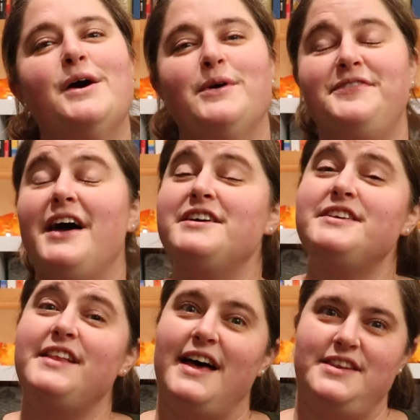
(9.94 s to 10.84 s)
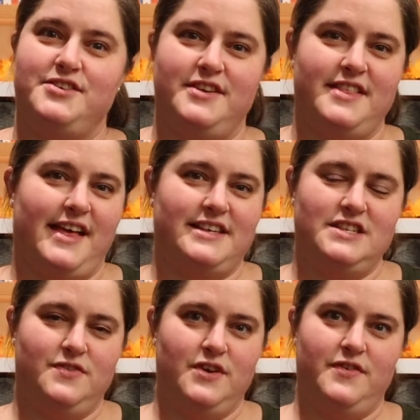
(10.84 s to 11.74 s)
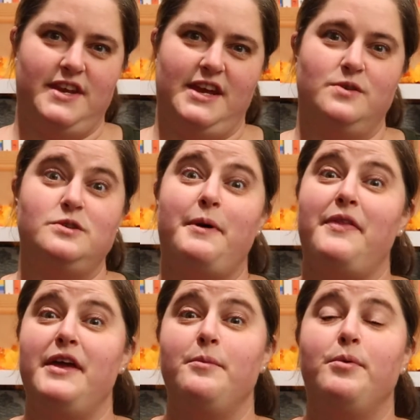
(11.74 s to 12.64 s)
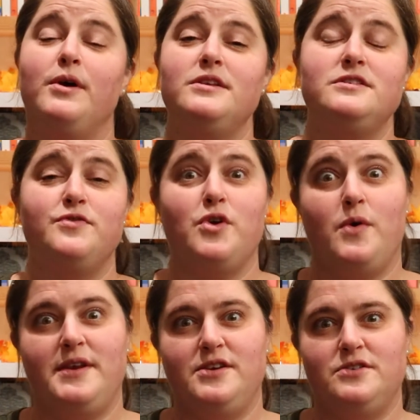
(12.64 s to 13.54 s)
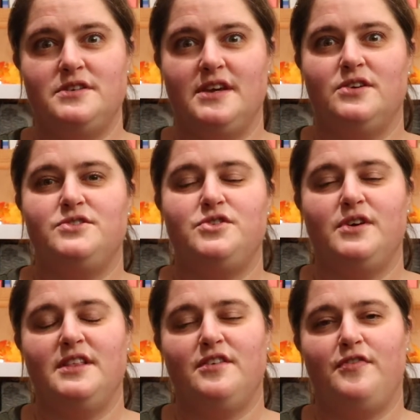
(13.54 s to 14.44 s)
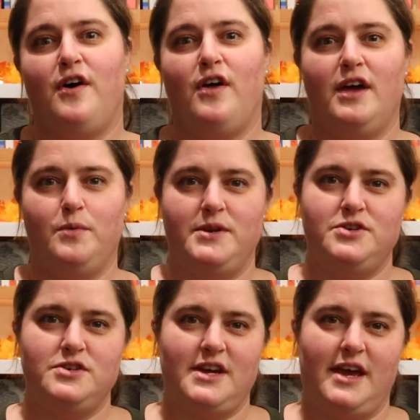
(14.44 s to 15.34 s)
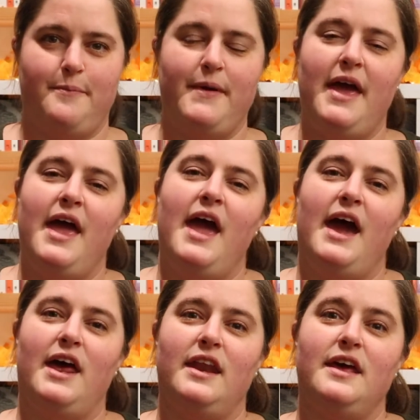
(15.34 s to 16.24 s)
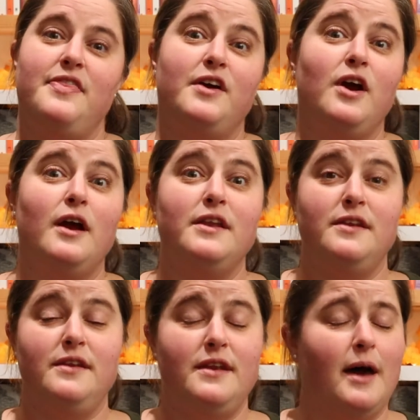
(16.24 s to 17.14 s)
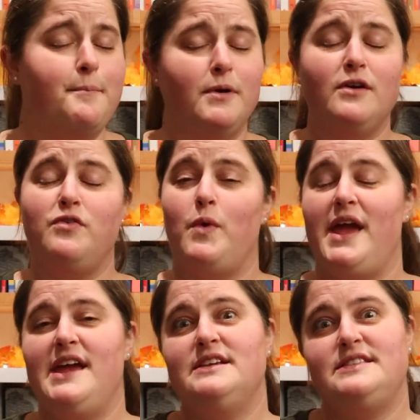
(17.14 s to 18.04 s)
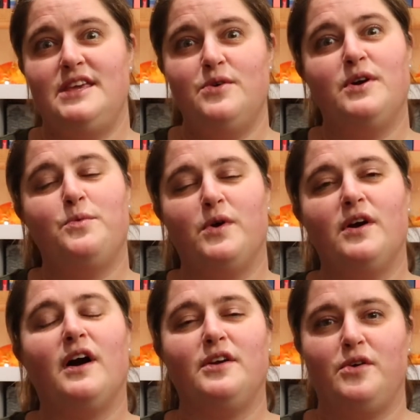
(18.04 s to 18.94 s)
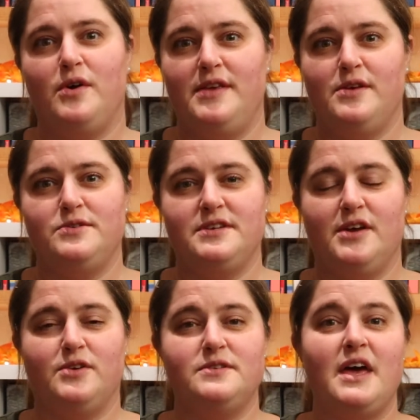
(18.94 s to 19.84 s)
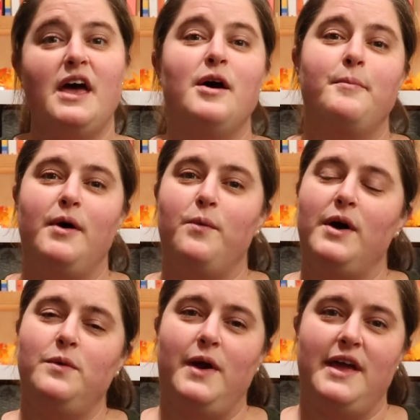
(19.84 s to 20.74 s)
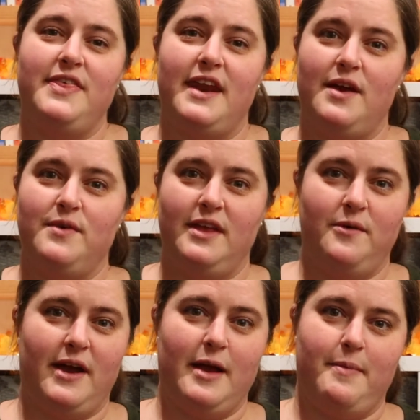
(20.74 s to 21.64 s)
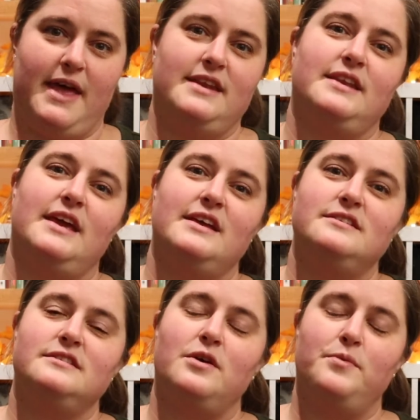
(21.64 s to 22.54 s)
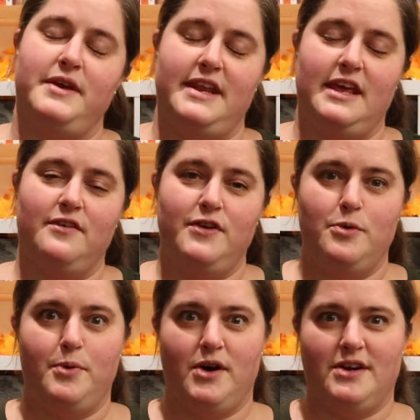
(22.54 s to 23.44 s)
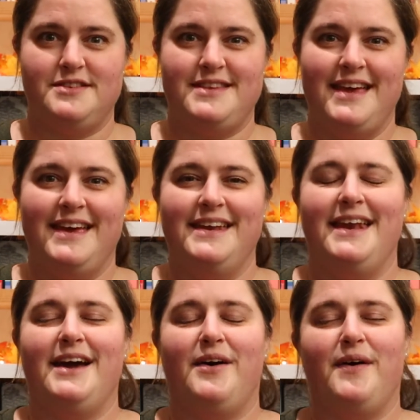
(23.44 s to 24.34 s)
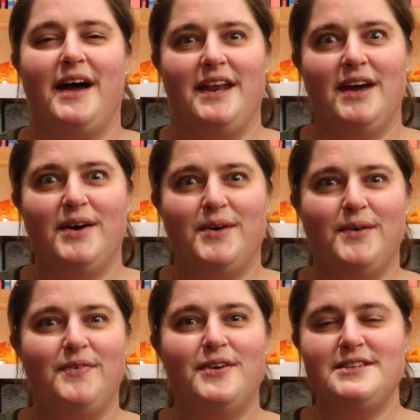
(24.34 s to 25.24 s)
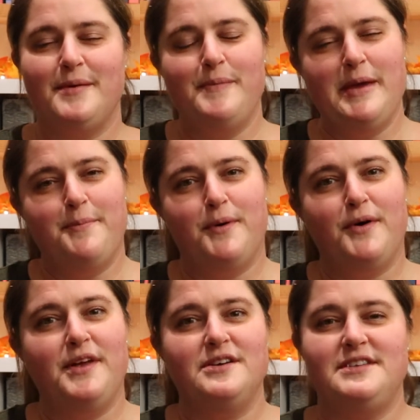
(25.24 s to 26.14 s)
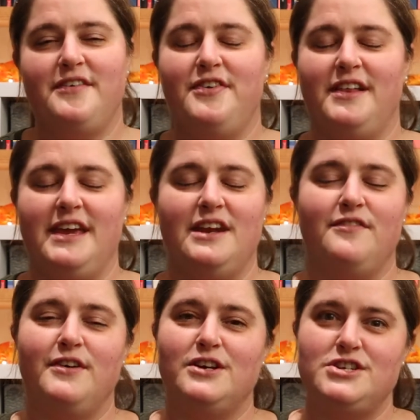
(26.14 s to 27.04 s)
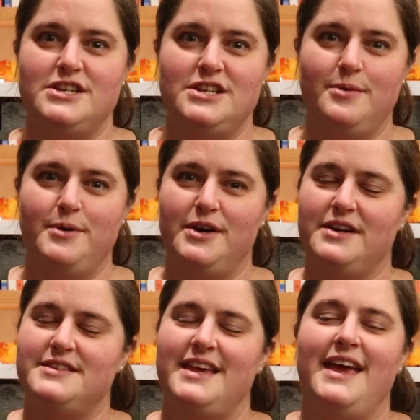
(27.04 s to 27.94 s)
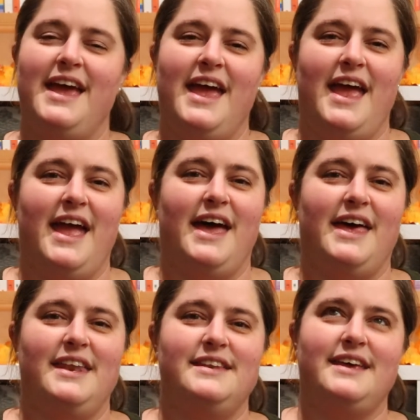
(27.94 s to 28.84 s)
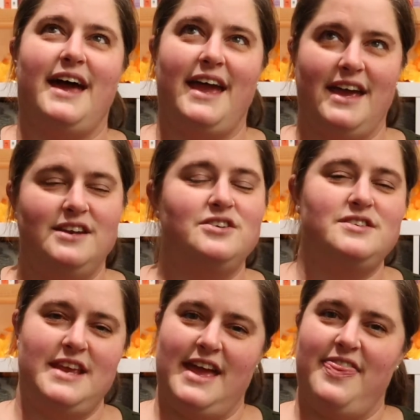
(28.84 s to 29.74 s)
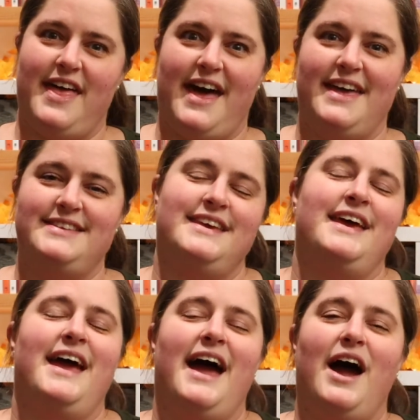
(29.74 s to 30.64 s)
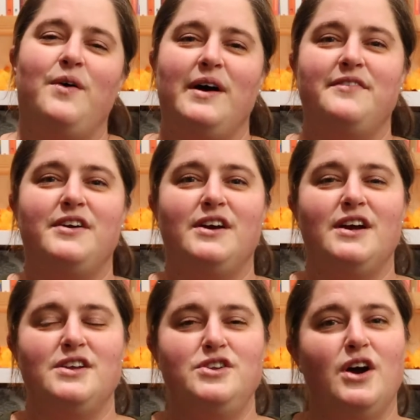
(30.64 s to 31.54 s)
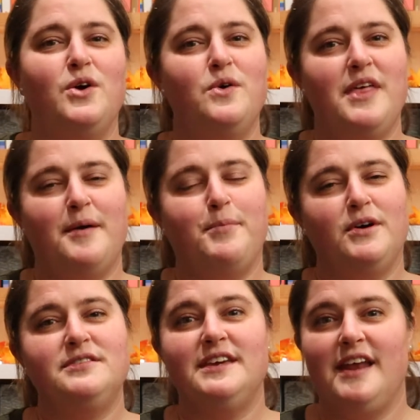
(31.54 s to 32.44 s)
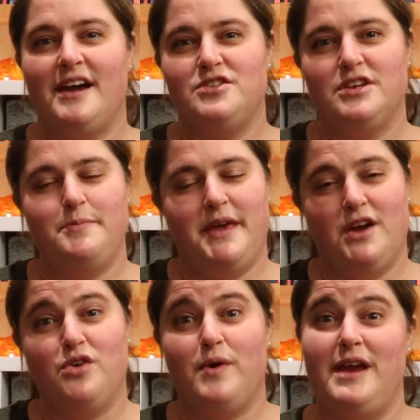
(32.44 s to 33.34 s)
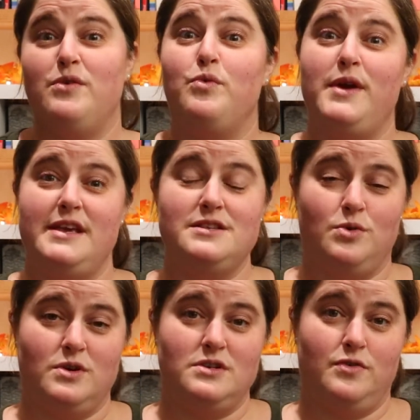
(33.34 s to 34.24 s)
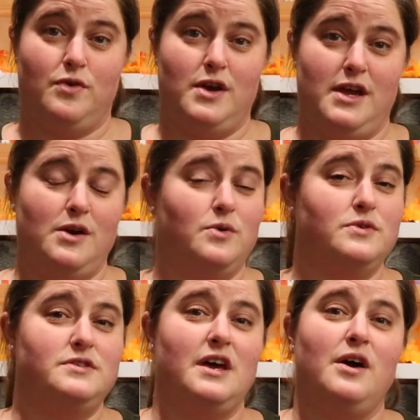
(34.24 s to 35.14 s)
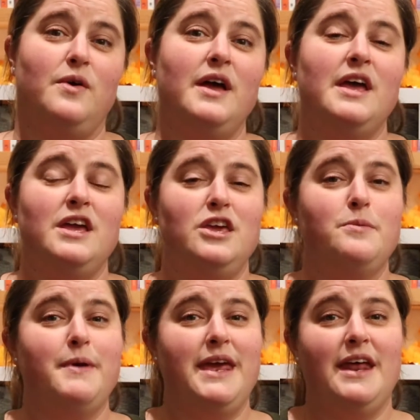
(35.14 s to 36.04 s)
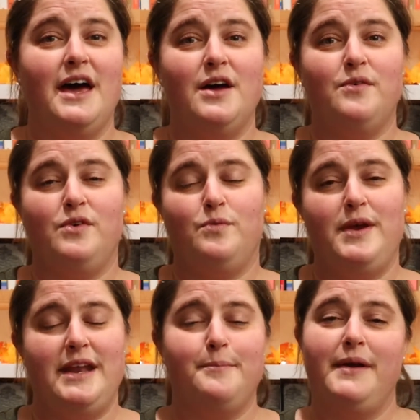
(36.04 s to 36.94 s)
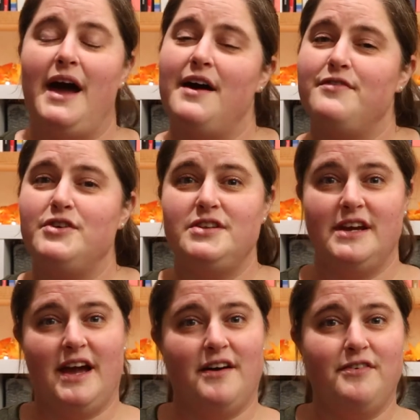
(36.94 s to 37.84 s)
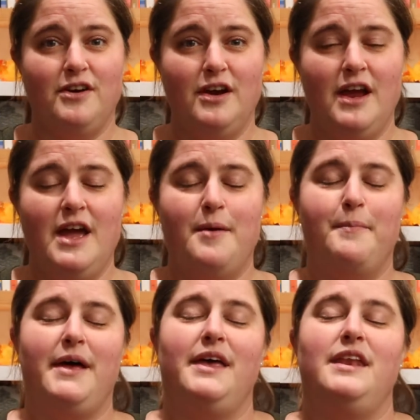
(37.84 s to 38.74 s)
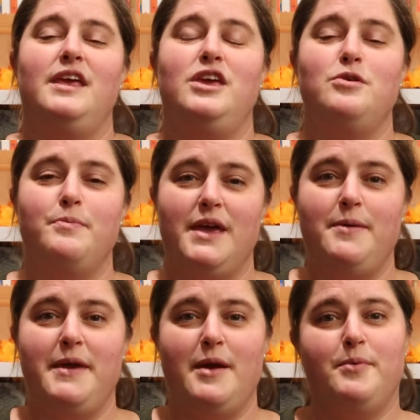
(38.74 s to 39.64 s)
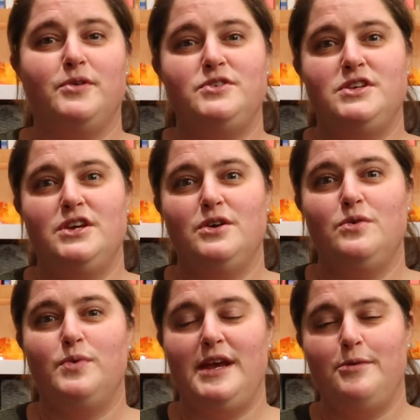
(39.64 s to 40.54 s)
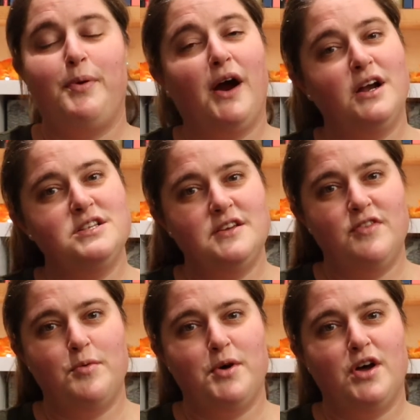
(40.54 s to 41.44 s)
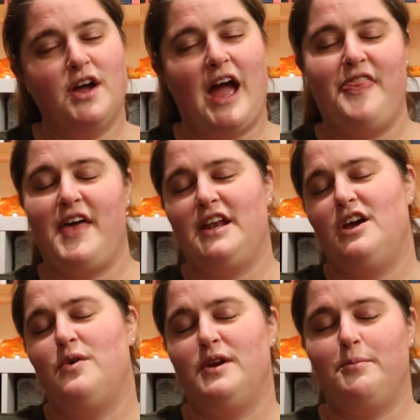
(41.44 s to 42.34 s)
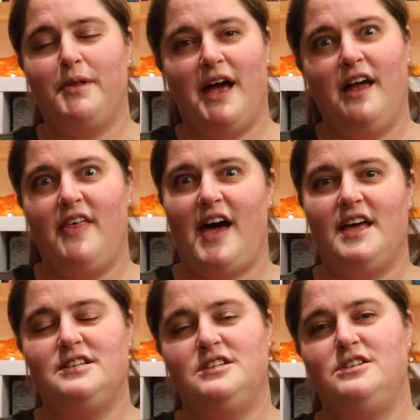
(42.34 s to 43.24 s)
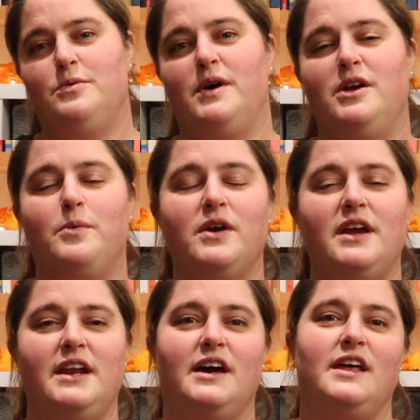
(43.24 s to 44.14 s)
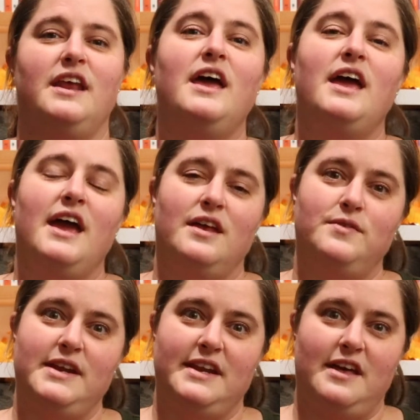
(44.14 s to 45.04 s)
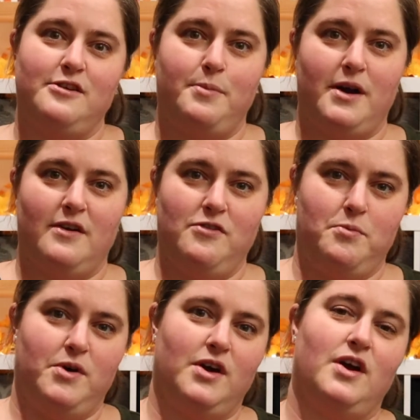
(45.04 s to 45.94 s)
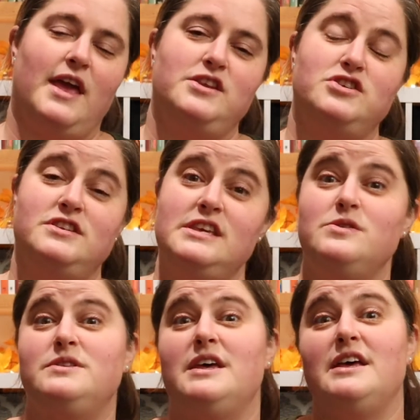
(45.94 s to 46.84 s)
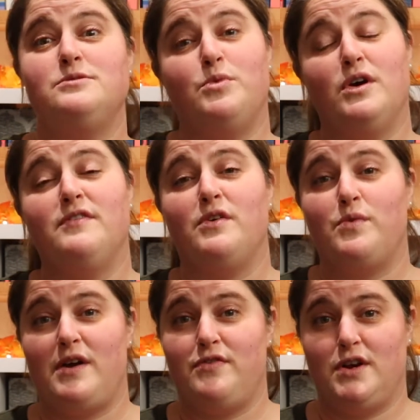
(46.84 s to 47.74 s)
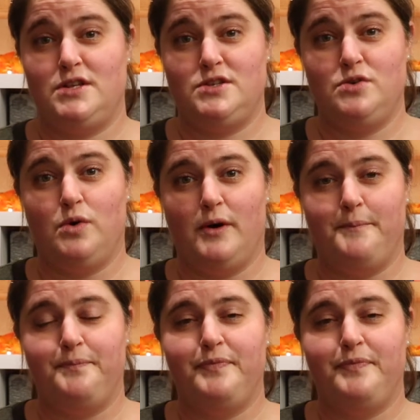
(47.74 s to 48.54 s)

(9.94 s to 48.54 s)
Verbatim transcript: We've talked a lot during the last few videos about the importance of growing your skills during the fall and winter time. And there are a number of ways that you can work on growing those skills, but one way that I really recommend is reading a few books. Now, I know for some people there's definitely an aversion to books, and I understand that. However, know that books can actually be a great resource for you. So you may not read them cover to cover, but you may be able to read parts of the book and then go and apply that to what you're working on and read another part of the book and just use it as more of a reference tool.